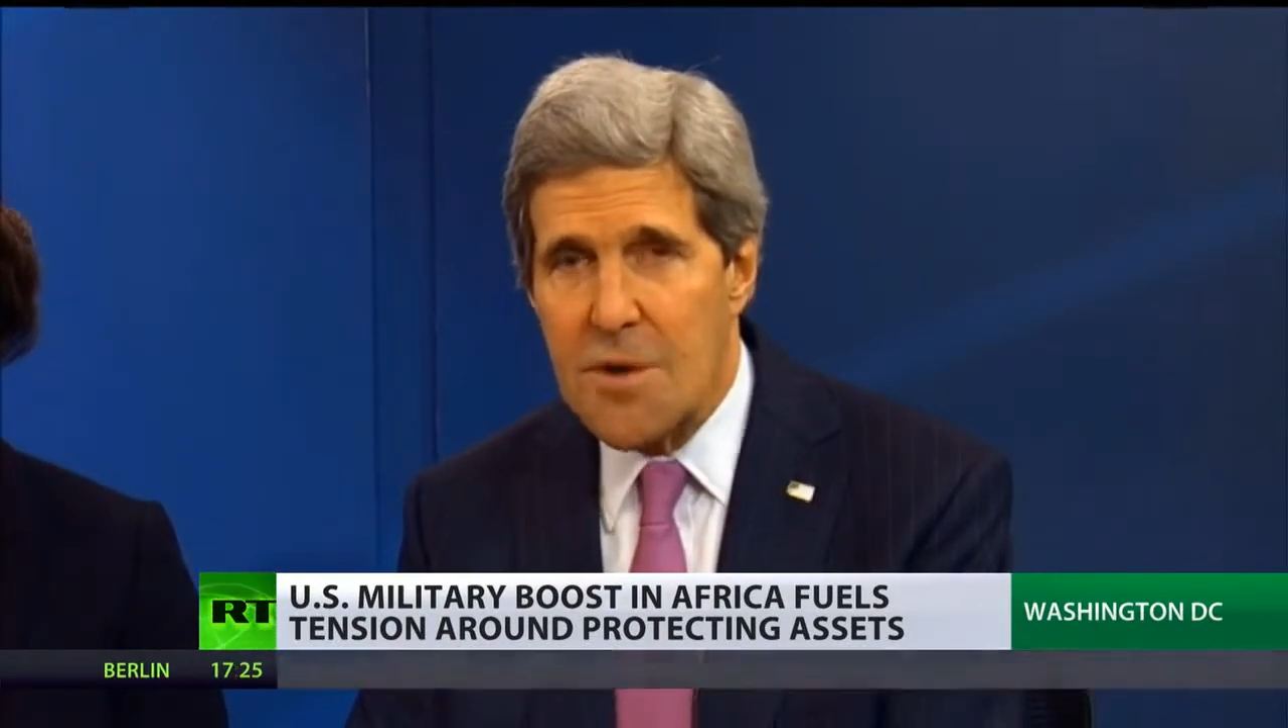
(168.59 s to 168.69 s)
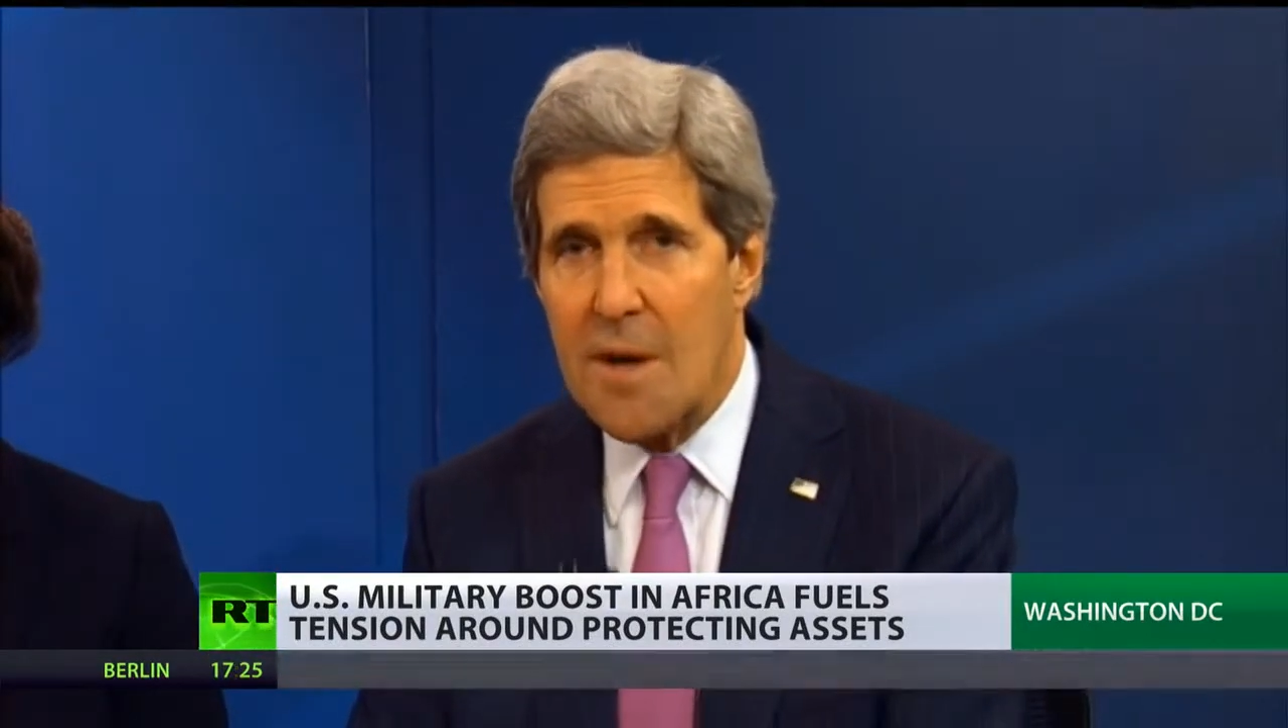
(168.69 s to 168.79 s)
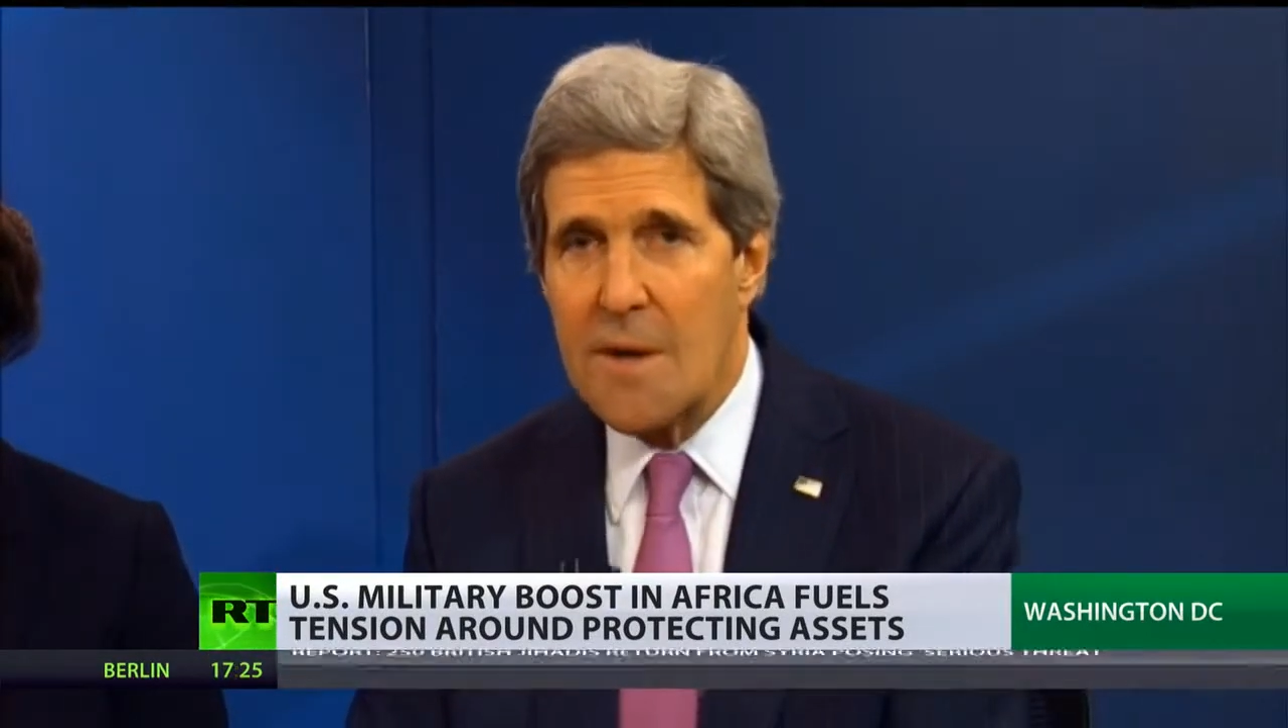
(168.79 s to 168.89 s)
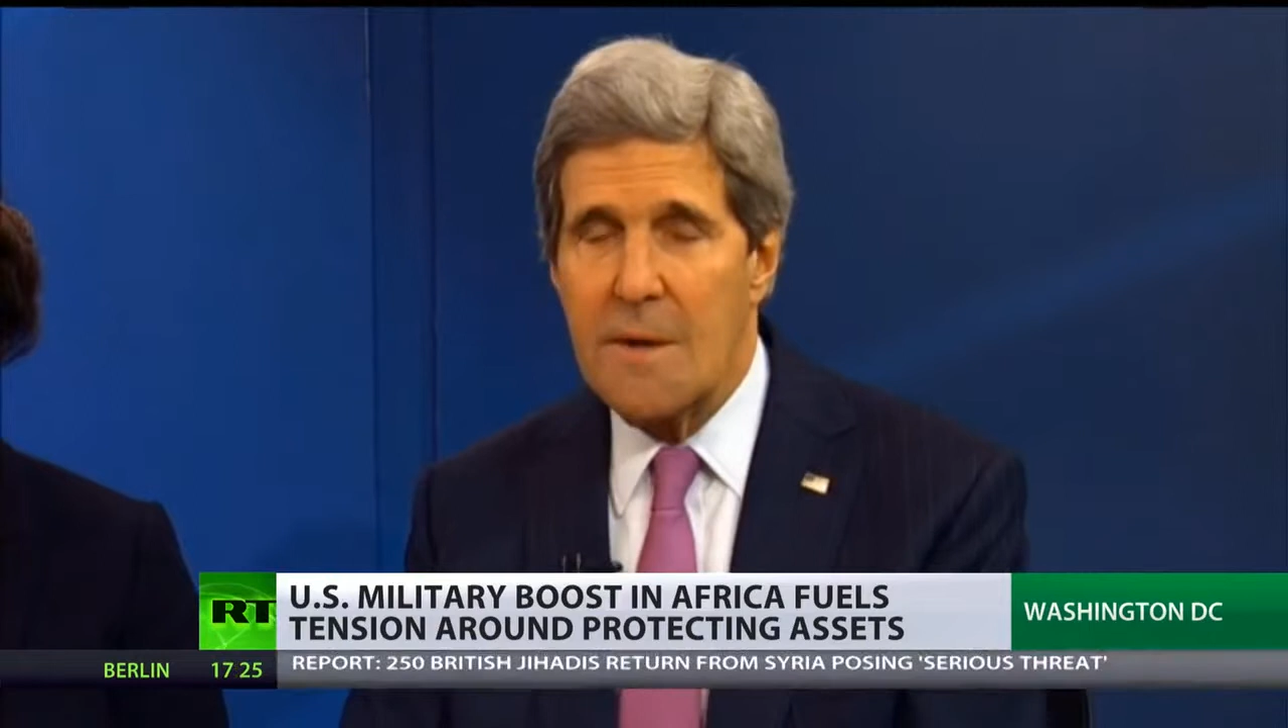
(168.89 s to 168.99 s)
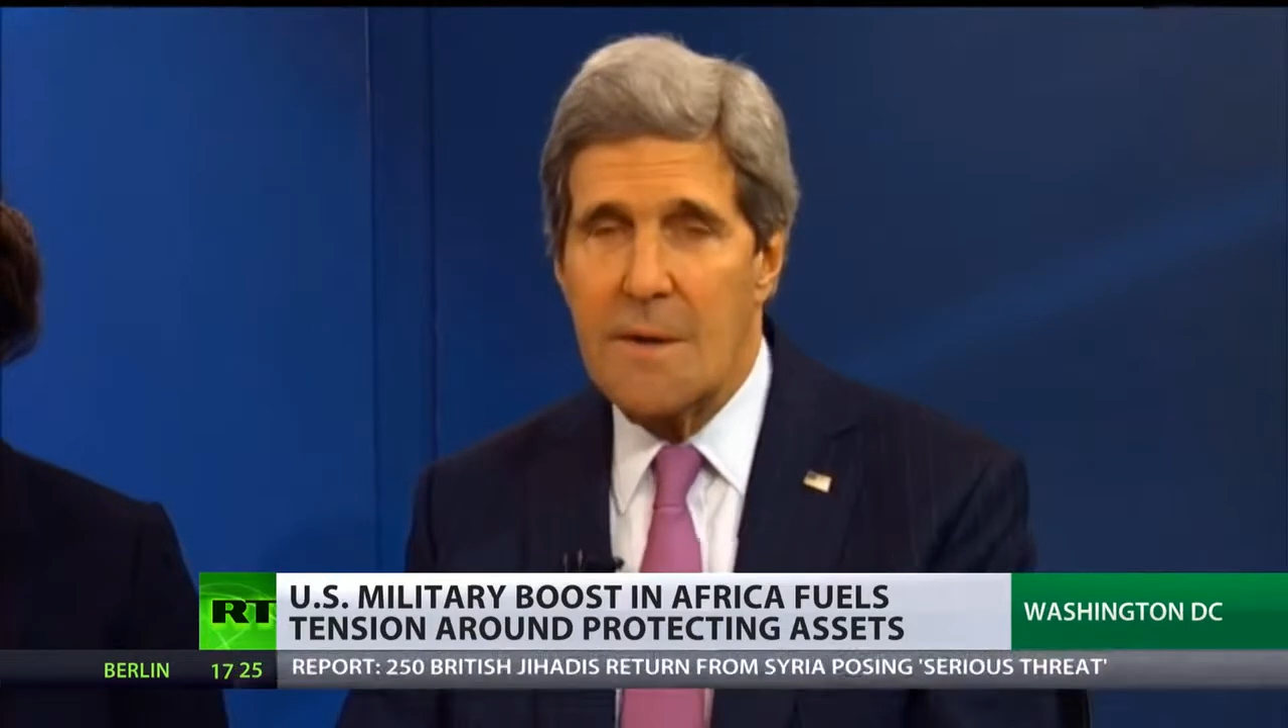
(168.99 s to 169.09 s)

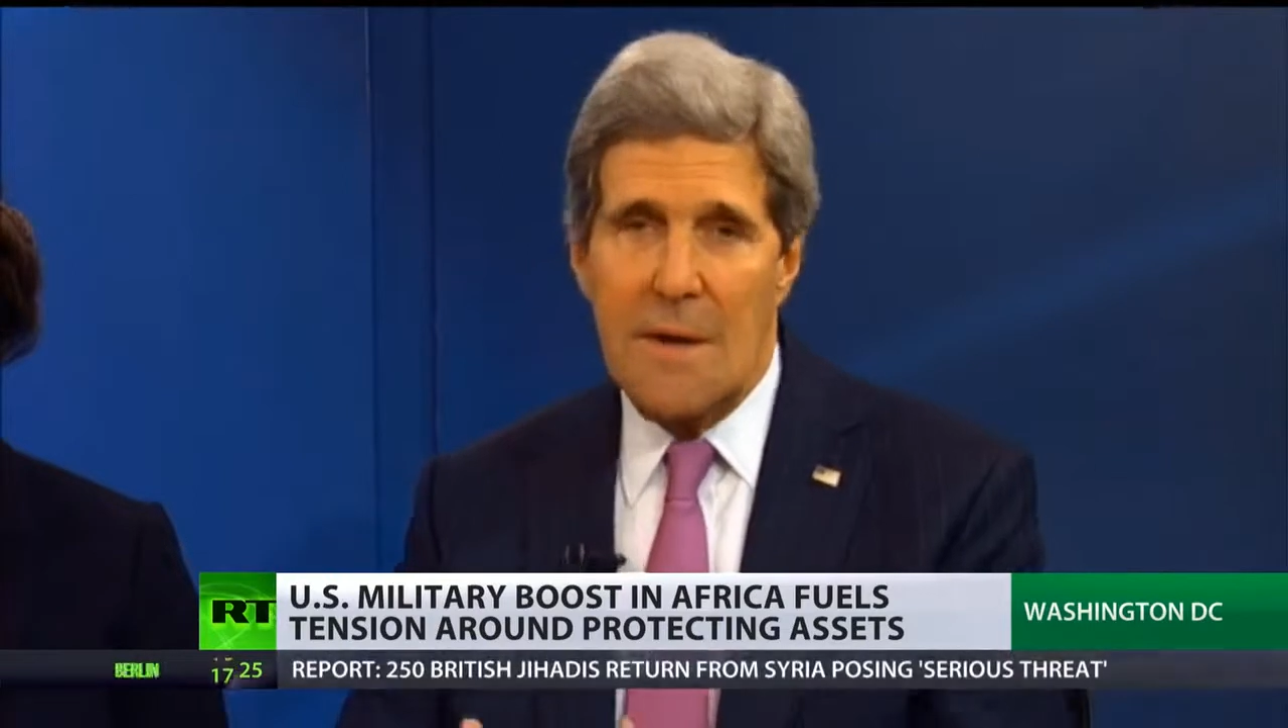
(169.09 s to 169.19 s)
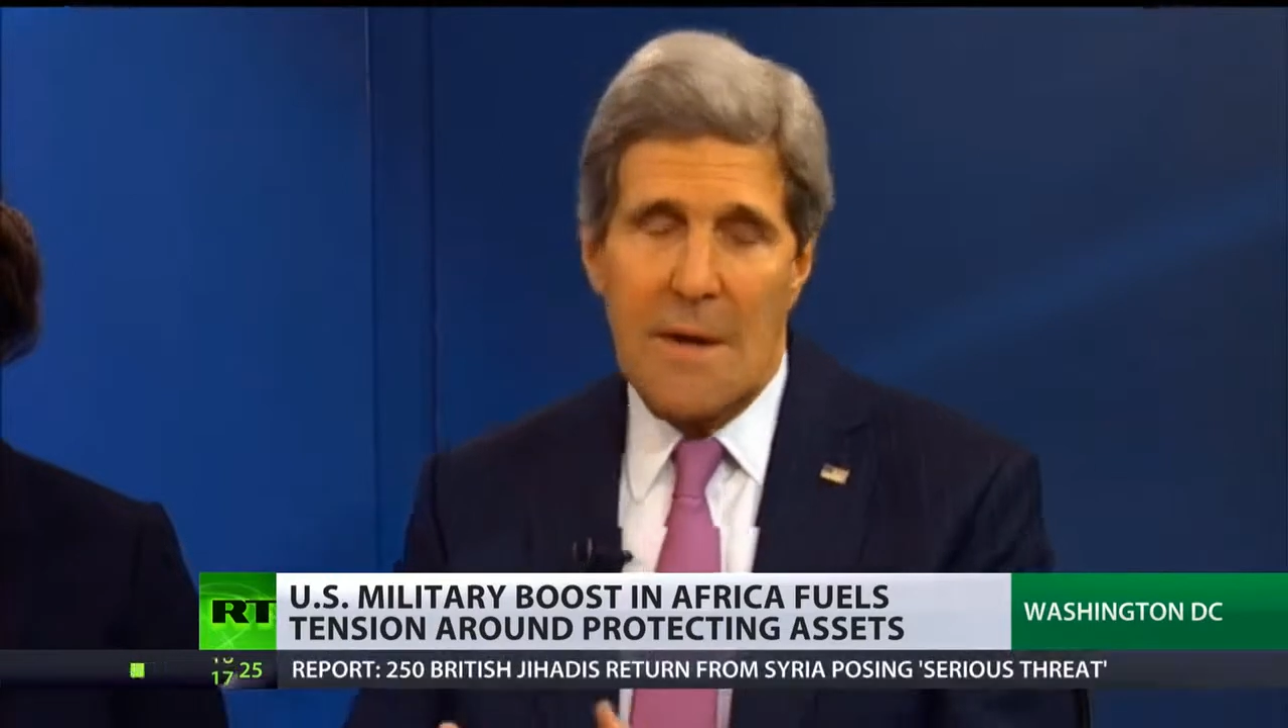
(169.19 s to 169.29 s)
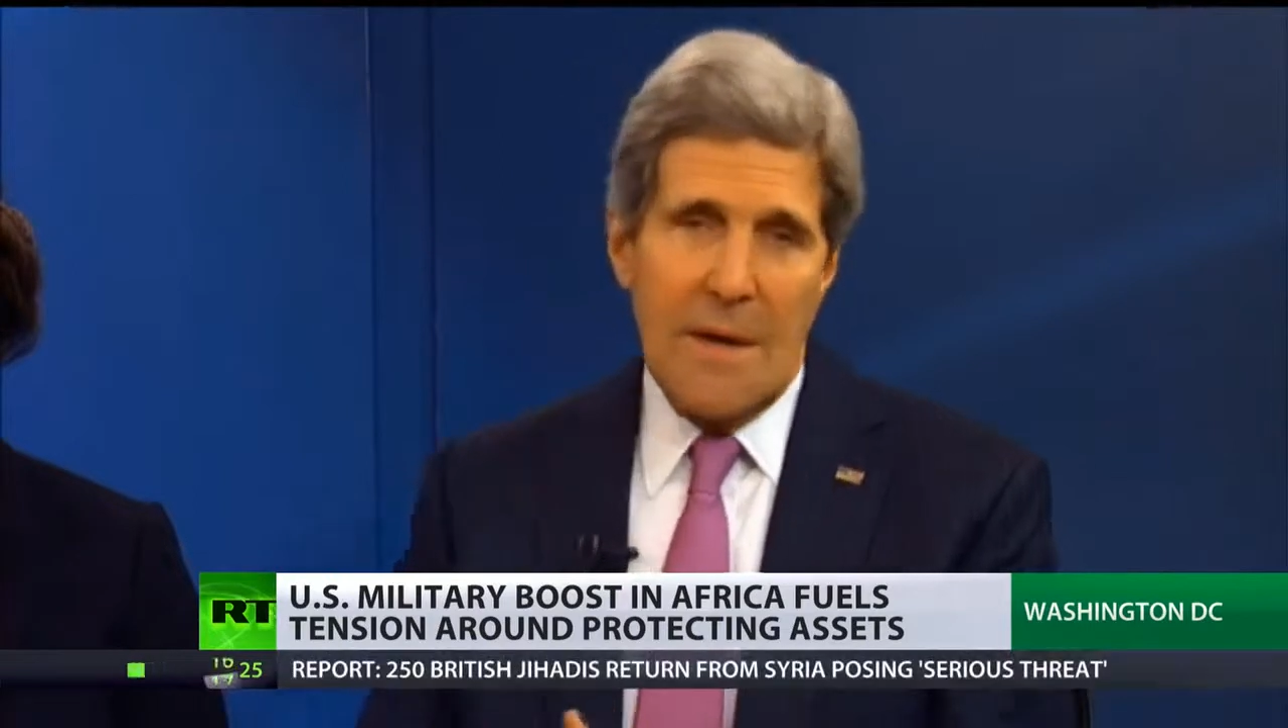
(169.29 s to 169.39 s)
try to